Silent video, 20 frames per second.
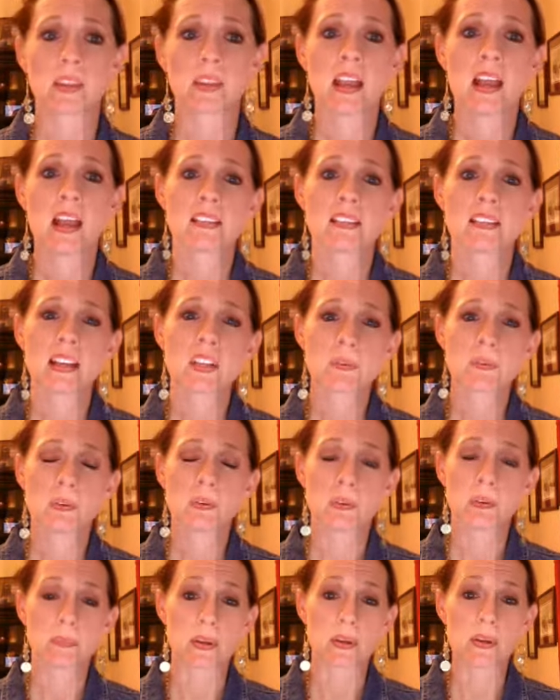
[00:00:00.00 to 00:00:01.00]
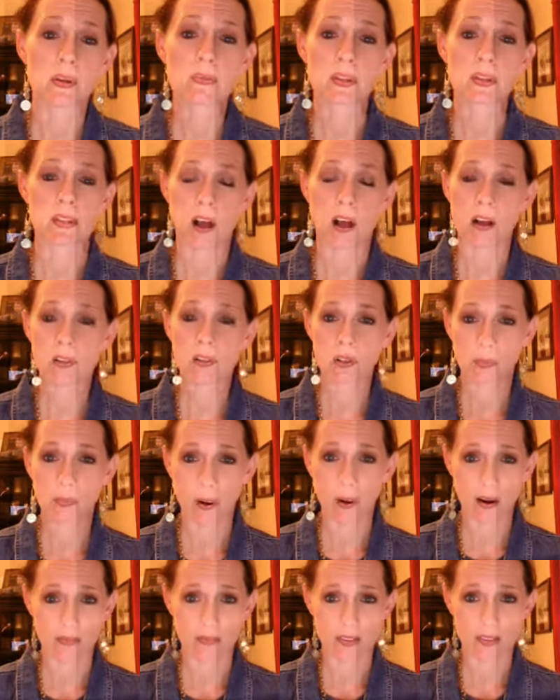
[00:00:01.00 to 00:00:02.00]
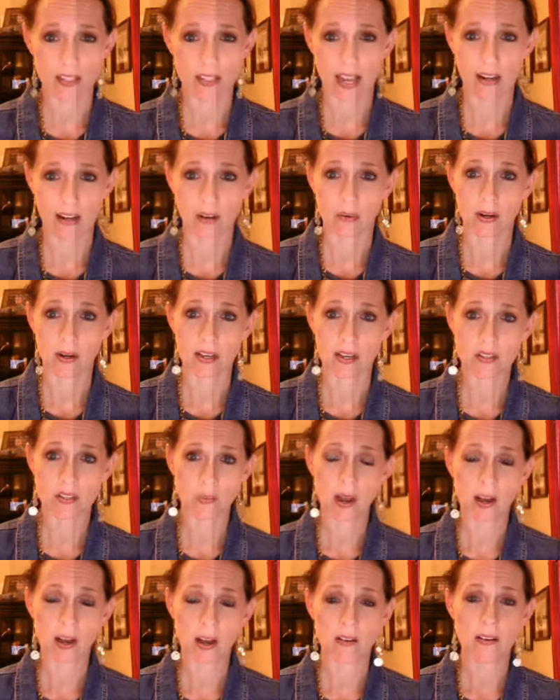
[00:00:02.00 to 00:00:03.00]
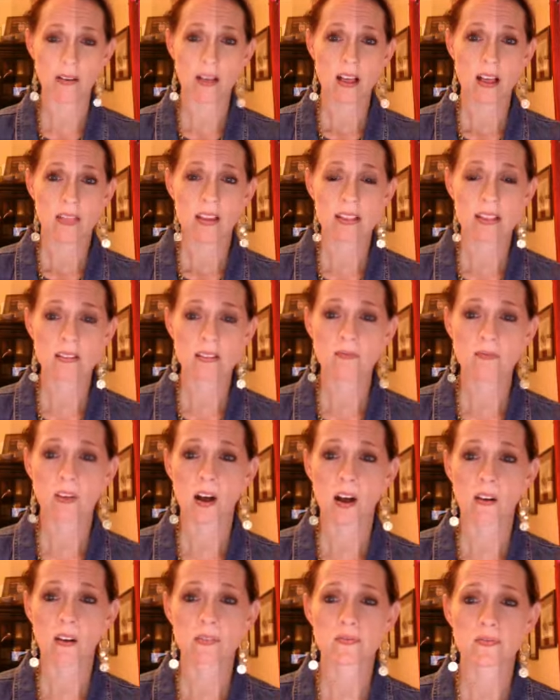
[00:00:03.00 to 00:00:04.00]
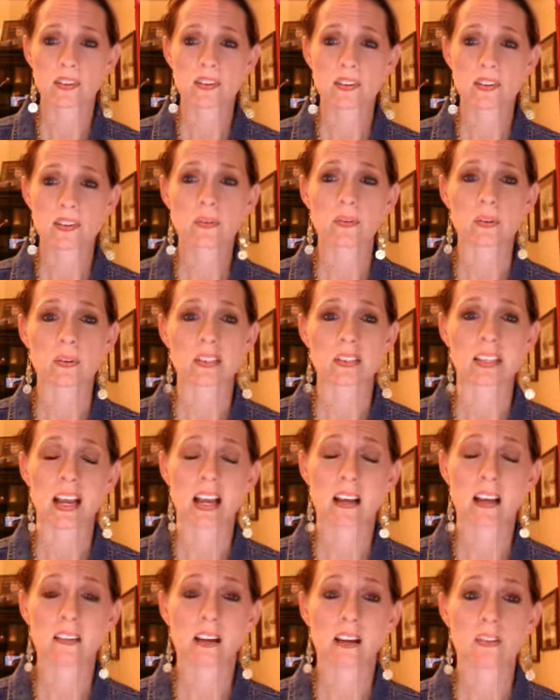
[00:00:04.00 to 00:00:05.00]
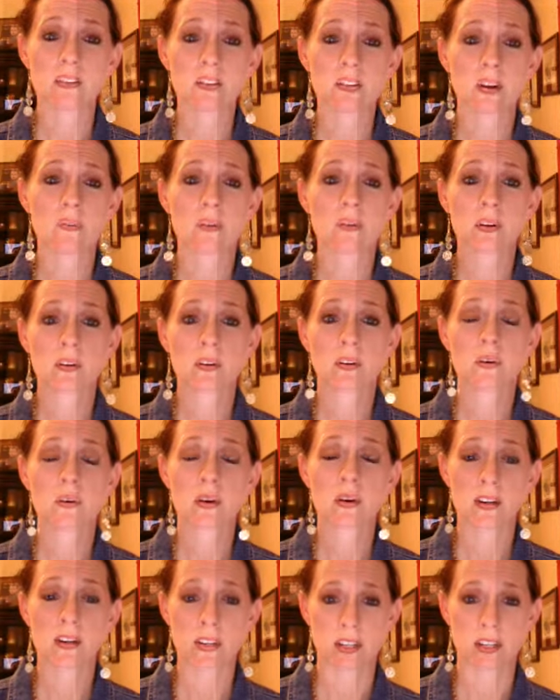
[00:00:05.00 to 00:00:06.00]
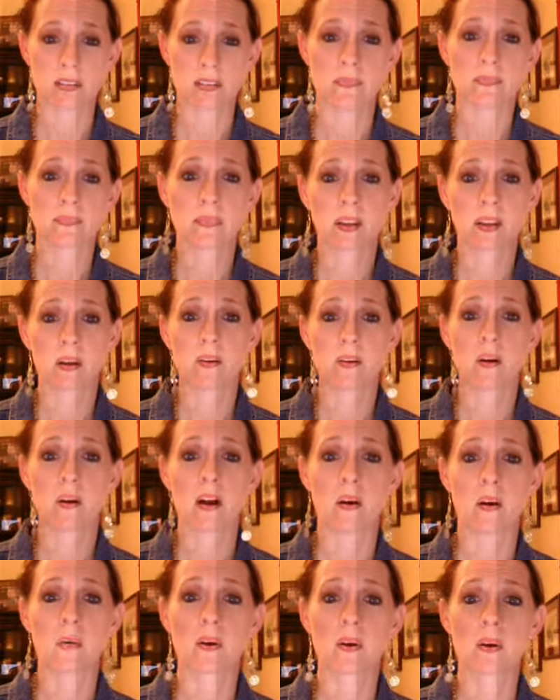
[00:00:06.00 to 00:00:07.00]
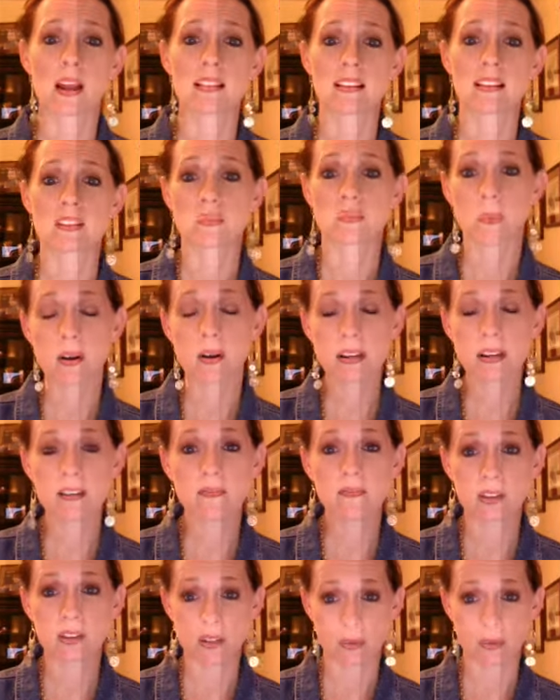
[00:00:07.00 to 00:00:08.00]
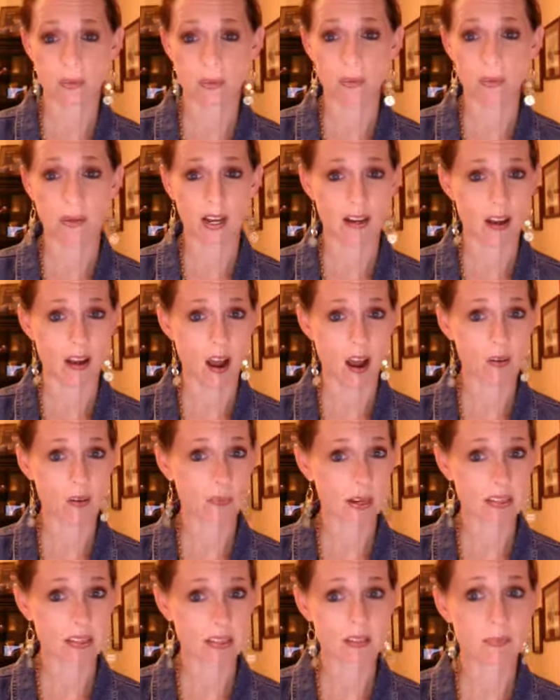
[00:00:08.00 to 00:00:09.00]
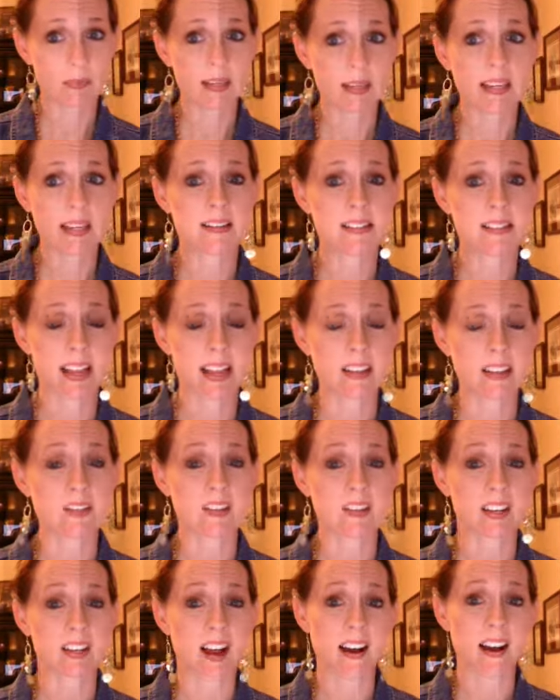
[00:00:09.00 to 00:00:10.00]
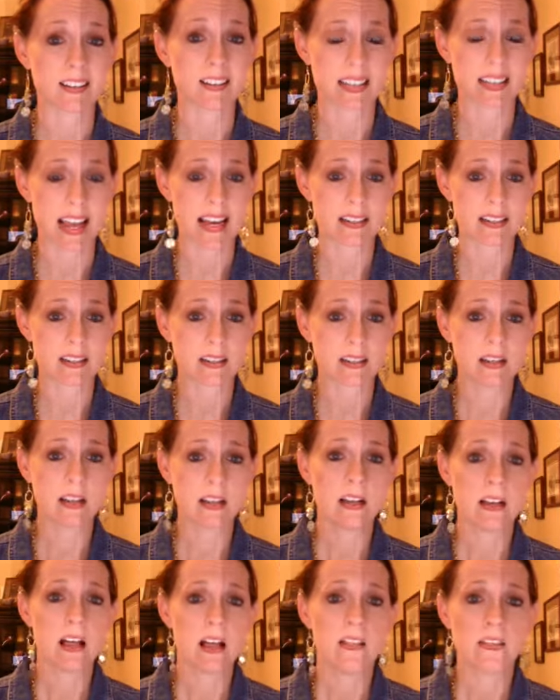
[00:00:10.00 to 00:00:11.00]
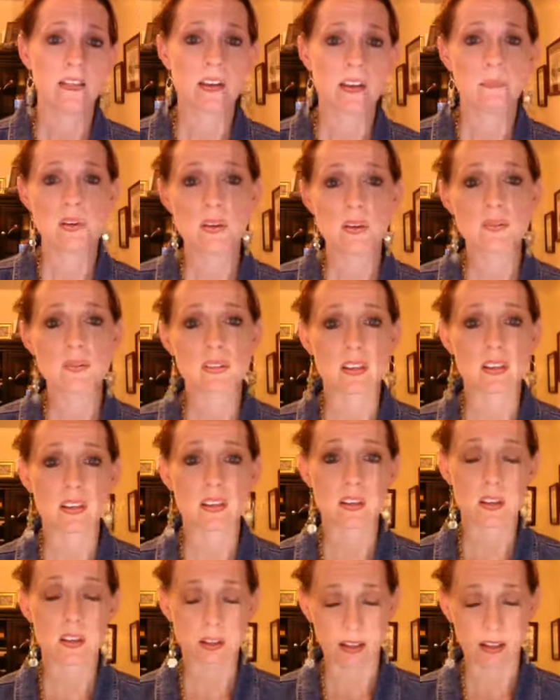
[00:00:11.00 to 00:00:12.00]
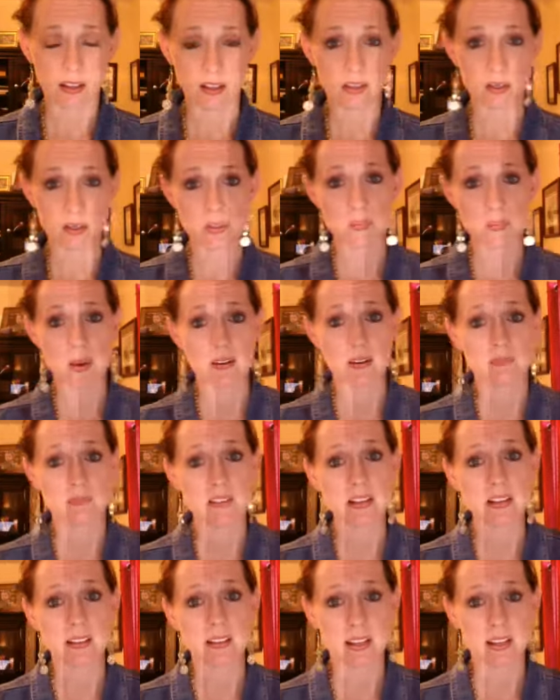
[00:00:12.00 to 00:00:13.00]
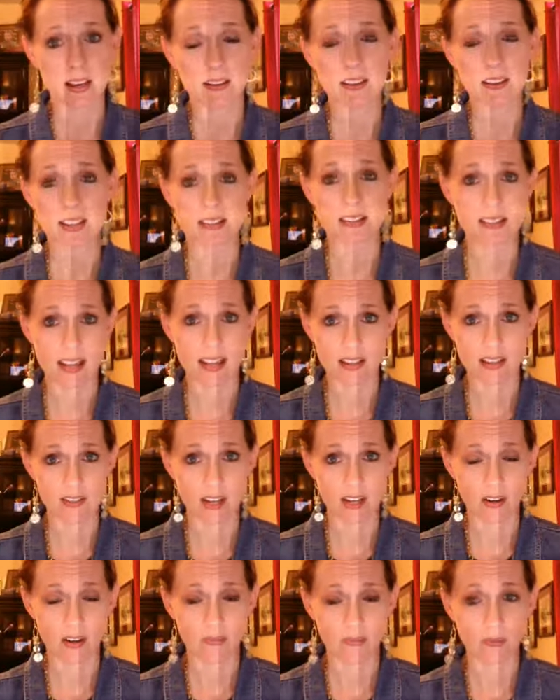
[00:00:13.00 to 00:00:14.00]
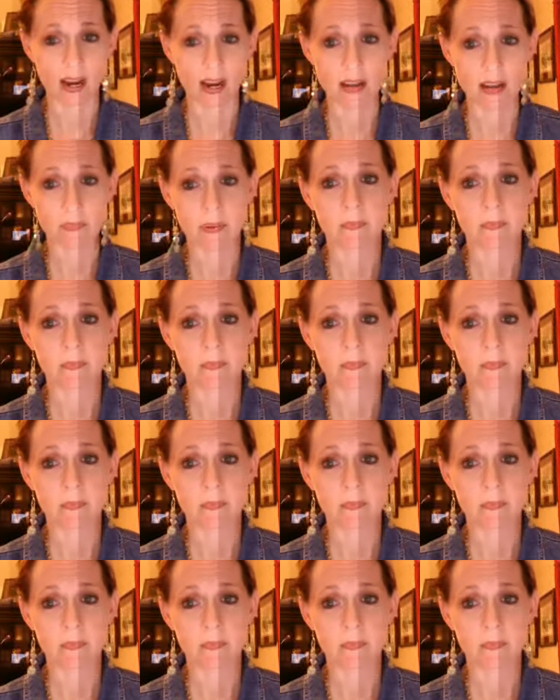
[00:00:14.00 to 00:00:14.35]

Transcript: Sexual abuse is also a part of this category as well. This involves physical or psychological coercion, or at least one individual who cannot reasonably consent to the contact. The abuse includes pedophilia, incest, and rape.